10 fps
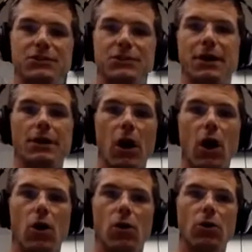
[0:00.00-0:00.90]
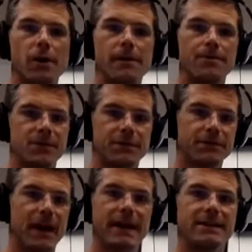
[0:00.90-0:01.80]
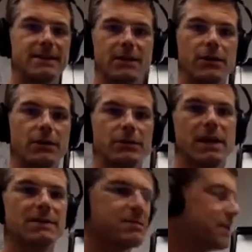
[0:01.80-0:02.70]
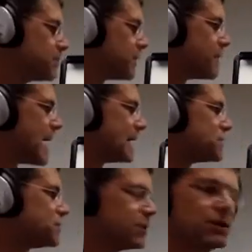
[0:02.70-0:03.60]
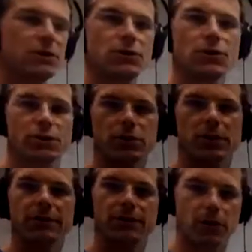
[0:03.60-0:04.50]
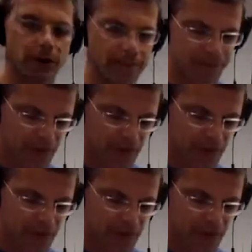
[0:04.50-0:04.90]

you can go to find those kinds of people that match who you're looking for?